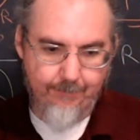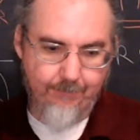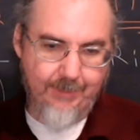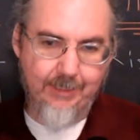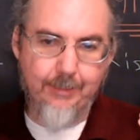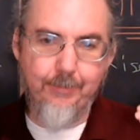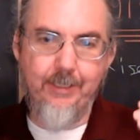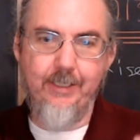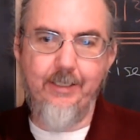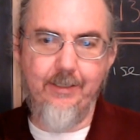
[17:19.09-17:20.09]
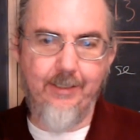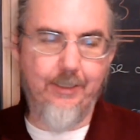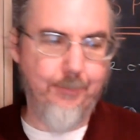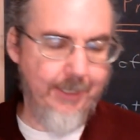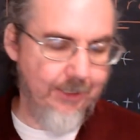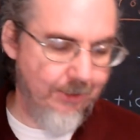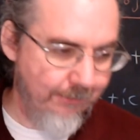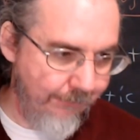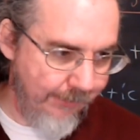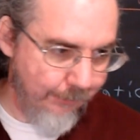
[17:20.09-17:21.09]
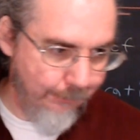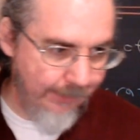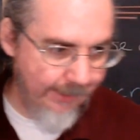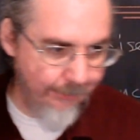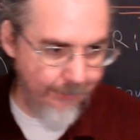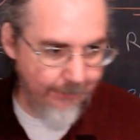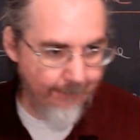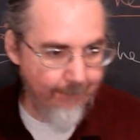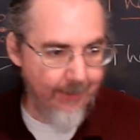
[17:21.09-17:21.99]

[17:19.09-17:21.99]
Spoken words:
limiting the expansion of federal power,